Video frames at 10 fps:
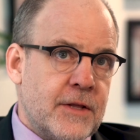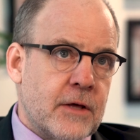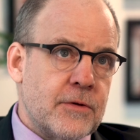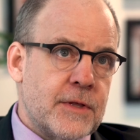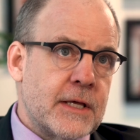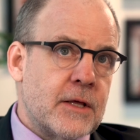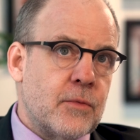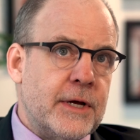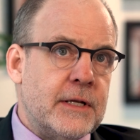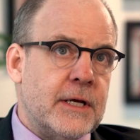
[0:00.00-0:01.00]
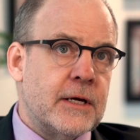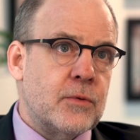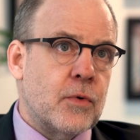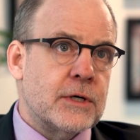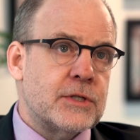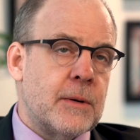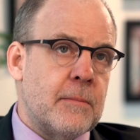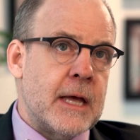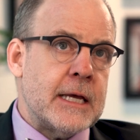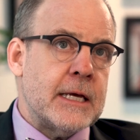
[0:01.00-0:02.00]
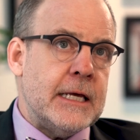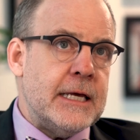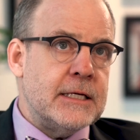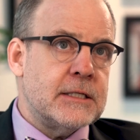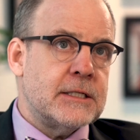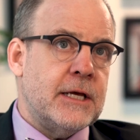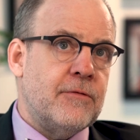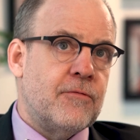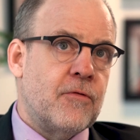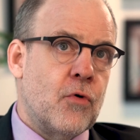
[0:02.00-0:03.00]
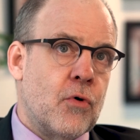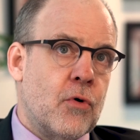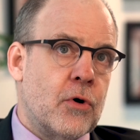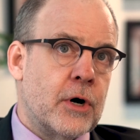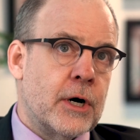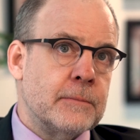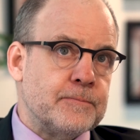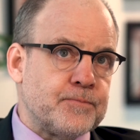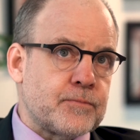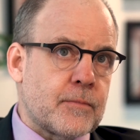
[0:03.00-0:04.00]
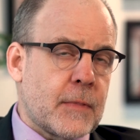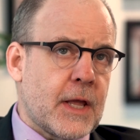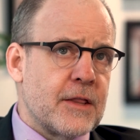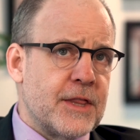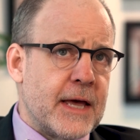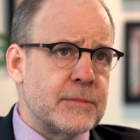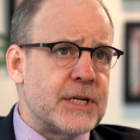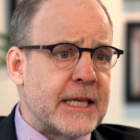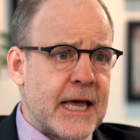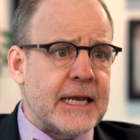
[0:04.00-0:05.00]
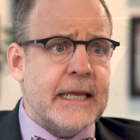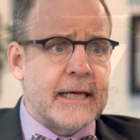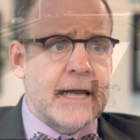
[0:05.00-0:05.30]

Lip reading: The other thing that we did was to make it easy for them to get in